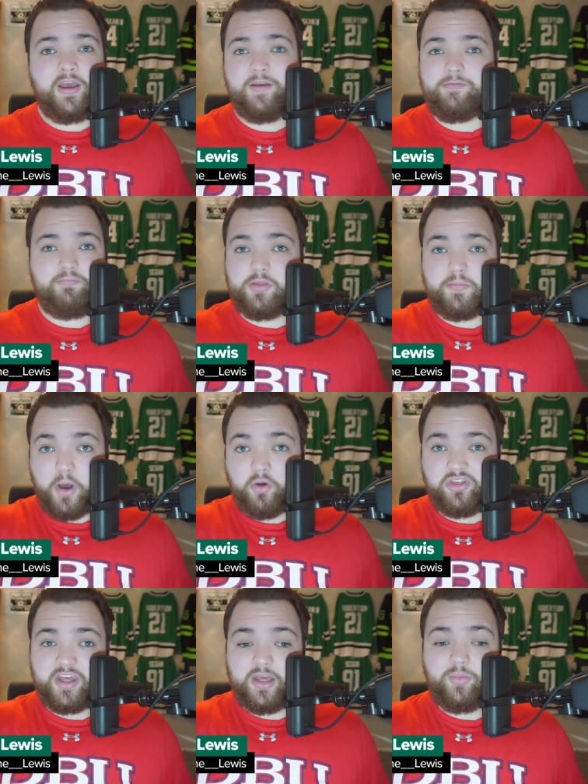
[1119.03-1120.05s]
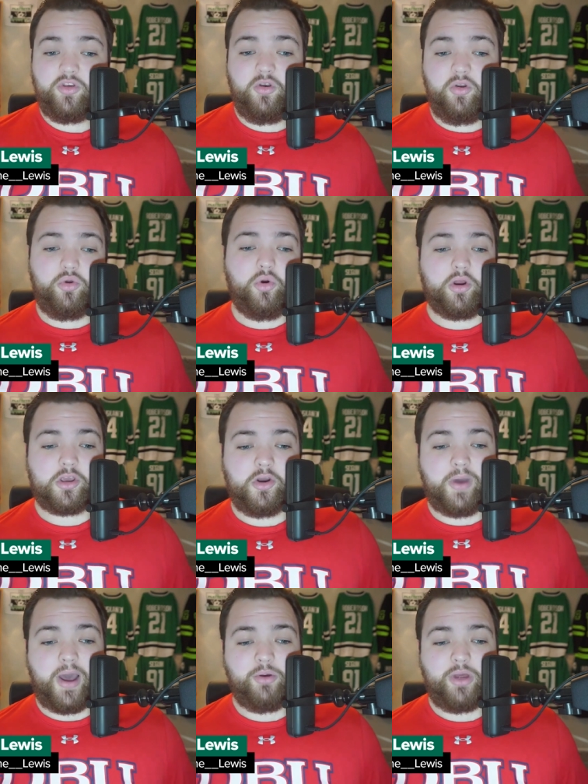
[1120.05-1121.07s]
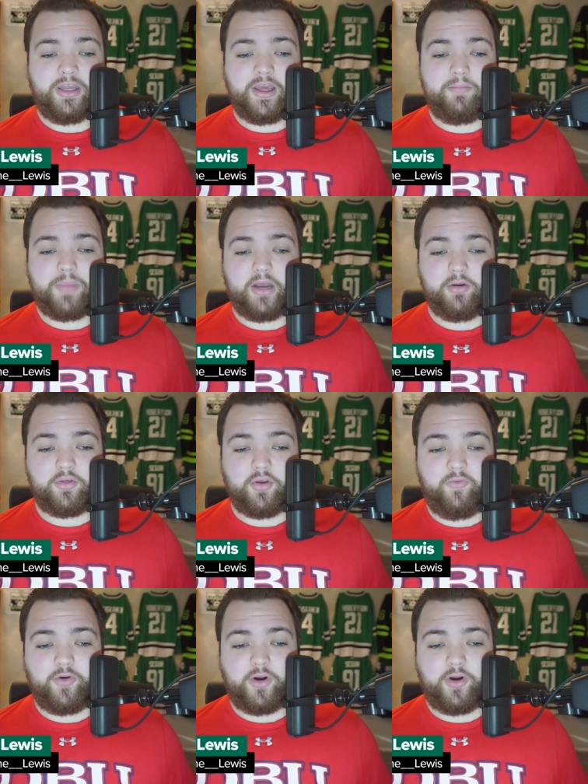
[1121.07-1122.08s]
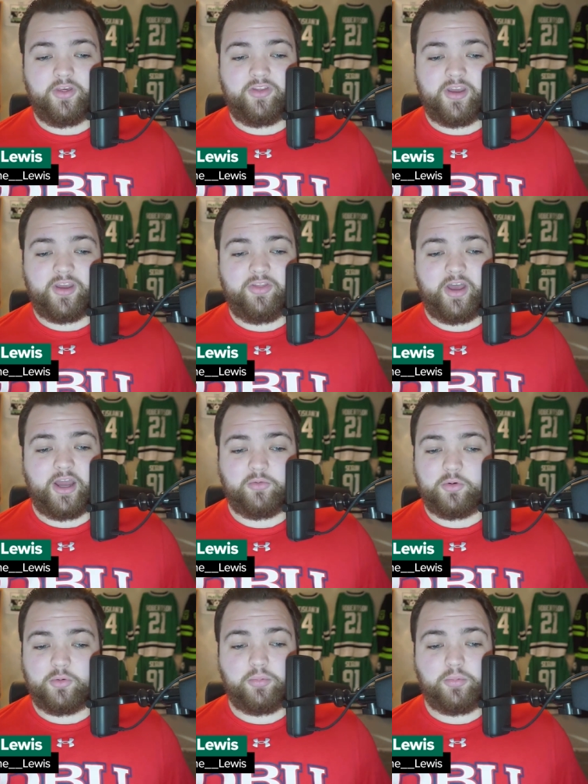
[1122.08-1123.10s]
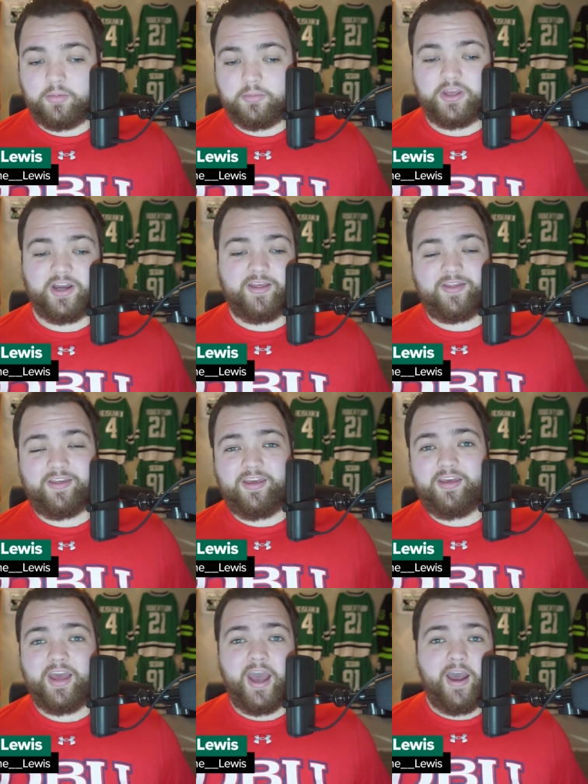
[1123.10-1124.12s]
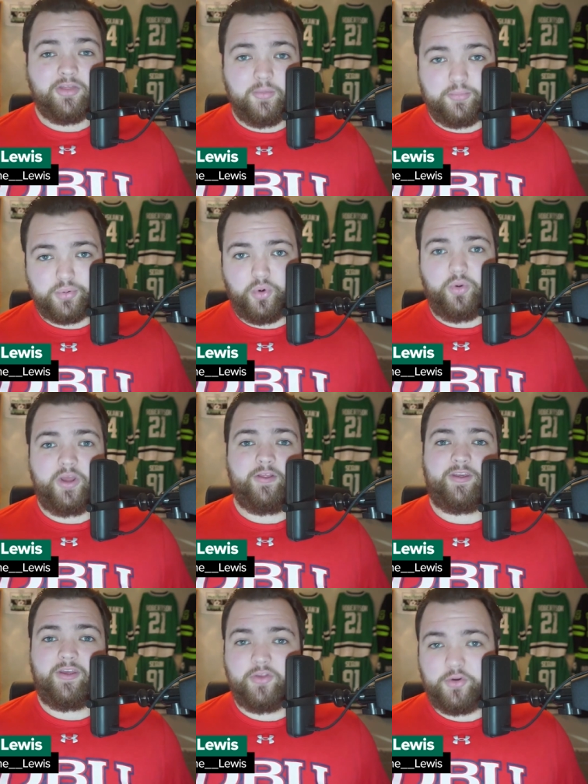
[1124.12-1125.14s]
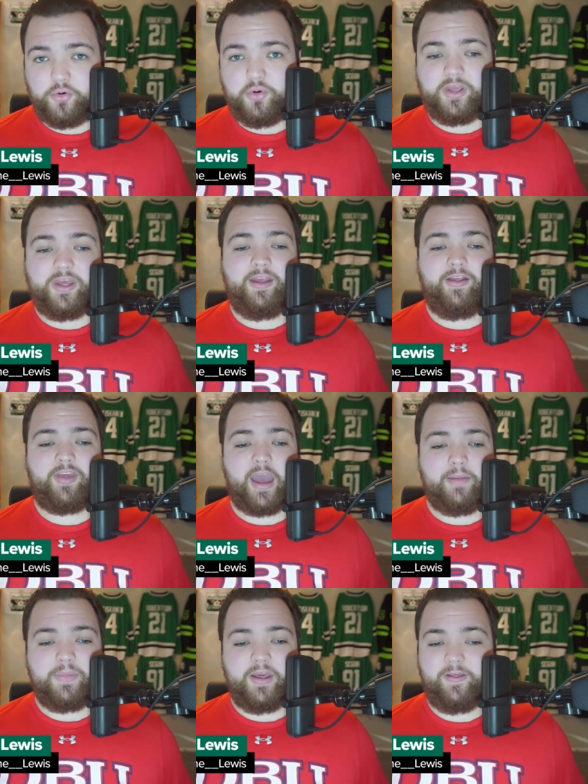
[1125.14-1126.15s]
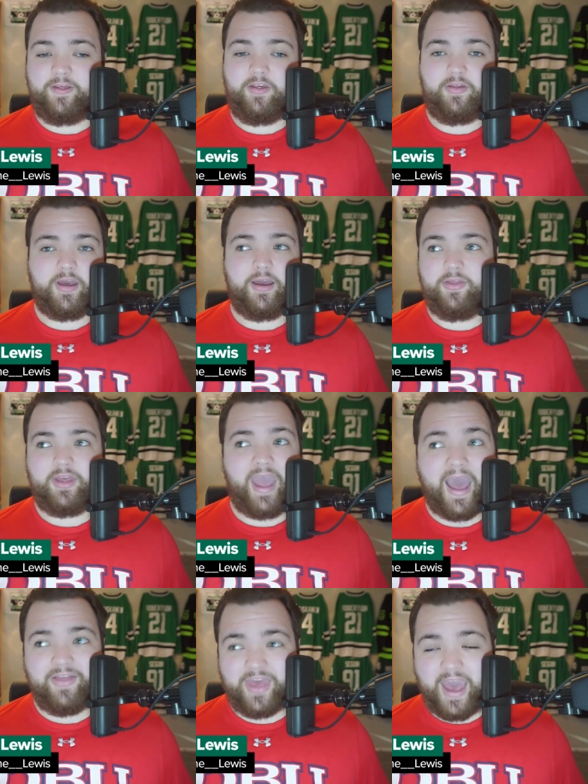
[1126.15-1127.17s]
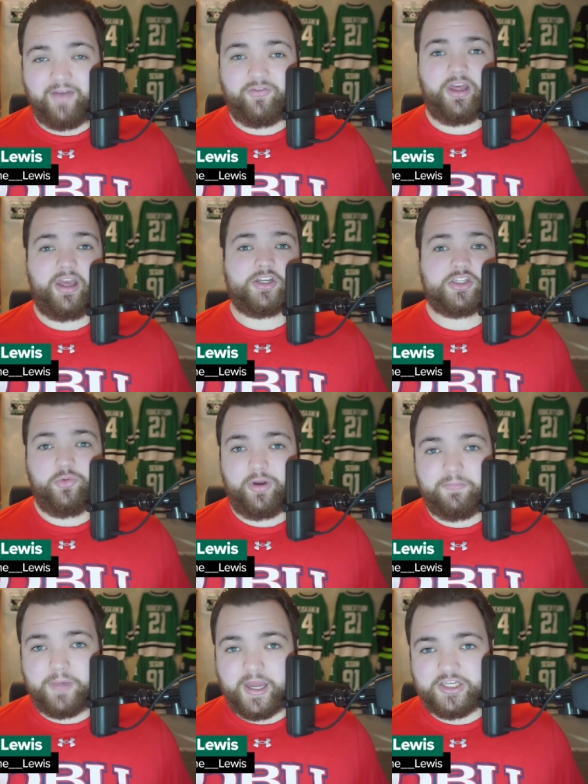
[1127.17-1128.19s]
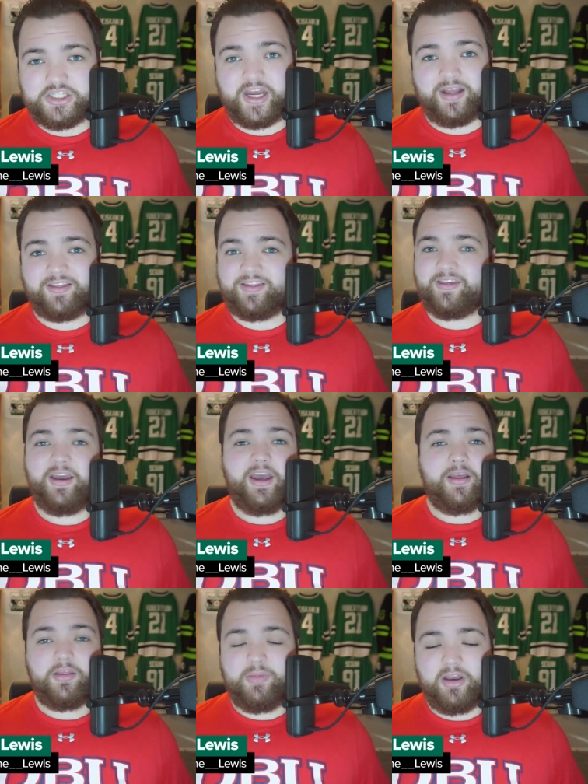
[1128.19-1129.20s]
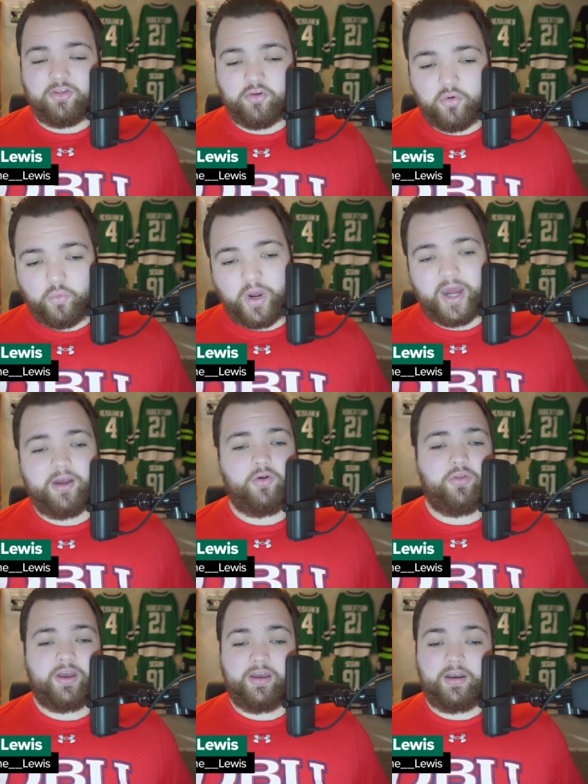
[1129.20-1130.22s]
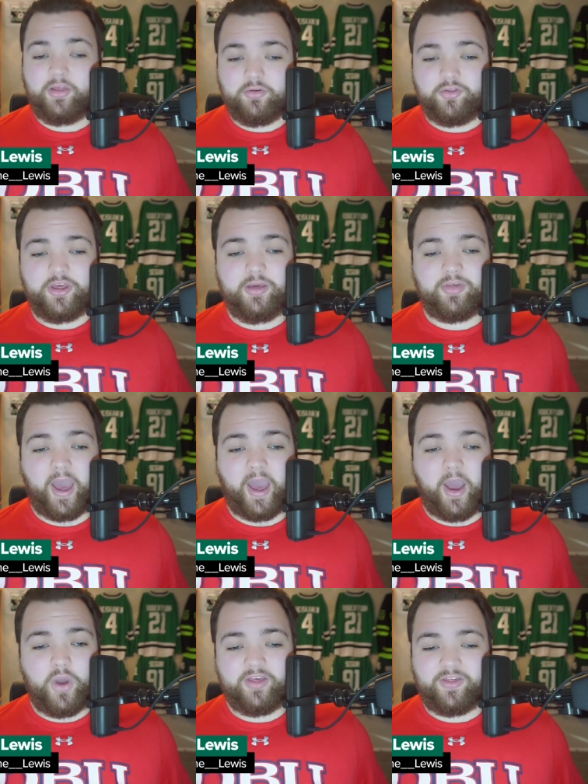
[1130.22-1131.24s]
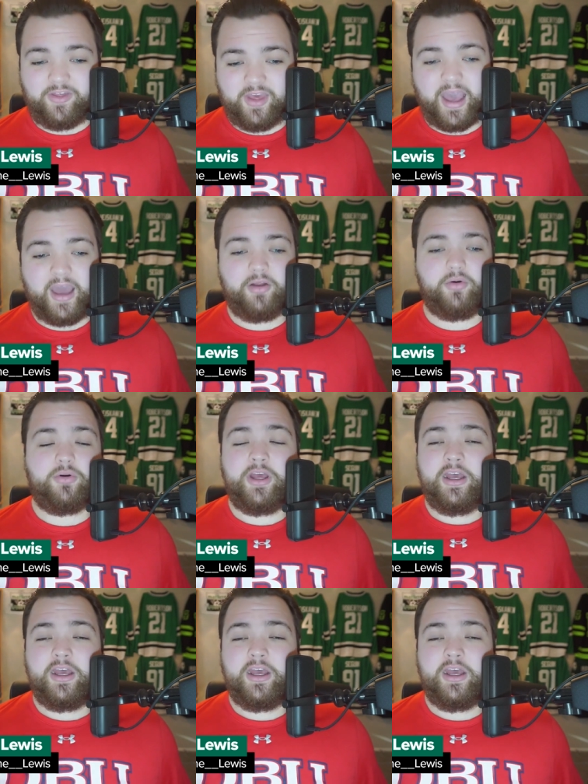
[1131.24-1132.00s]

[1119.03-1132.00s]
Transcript: both teams in New York go out and get better so far this deadline. We're probably going to see the Bruins and the Hurricanes add pieces, uh, the, the Avalanche, the Winnipeg Jets, the Minnesota Wild, uh, and other teams out west, Seattle.